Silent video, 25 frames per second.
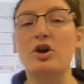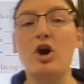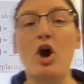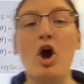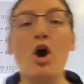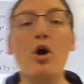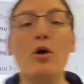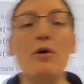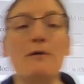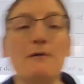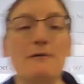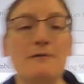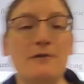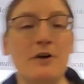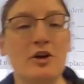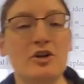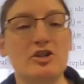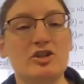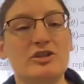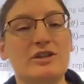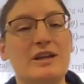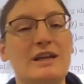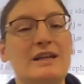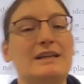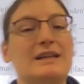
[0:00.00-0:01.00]

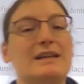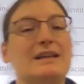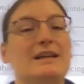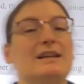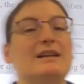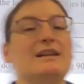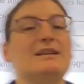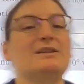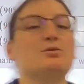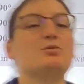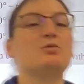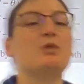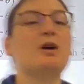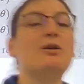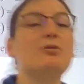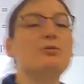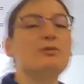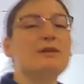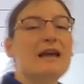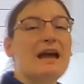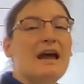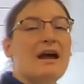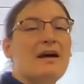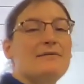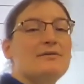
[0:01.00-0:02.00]
co-function identities, when
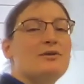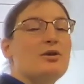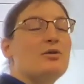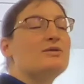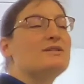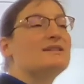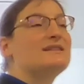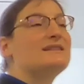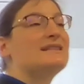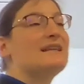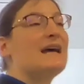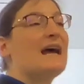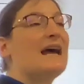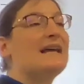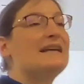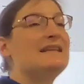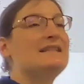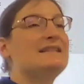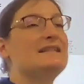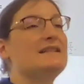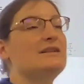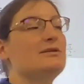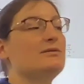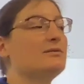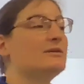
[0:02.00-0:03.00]
we have those
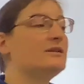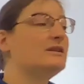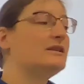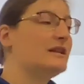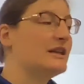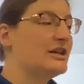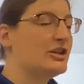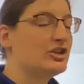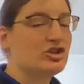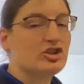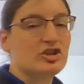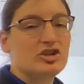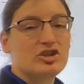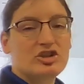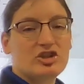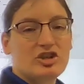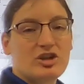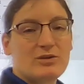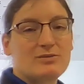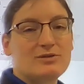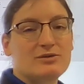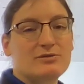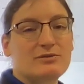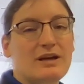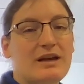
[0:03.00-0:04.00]
90
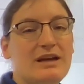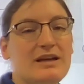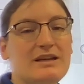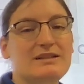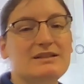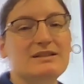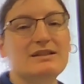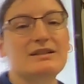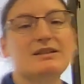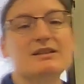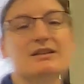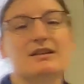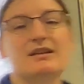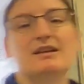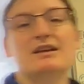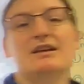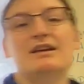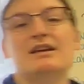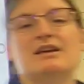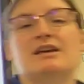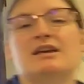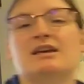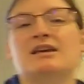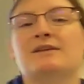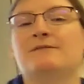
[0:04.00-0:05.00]
relationships, right?
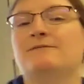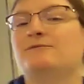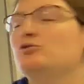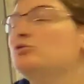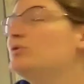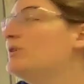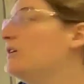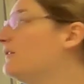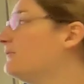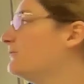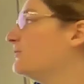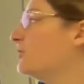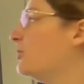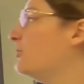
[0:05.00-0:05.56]
If you have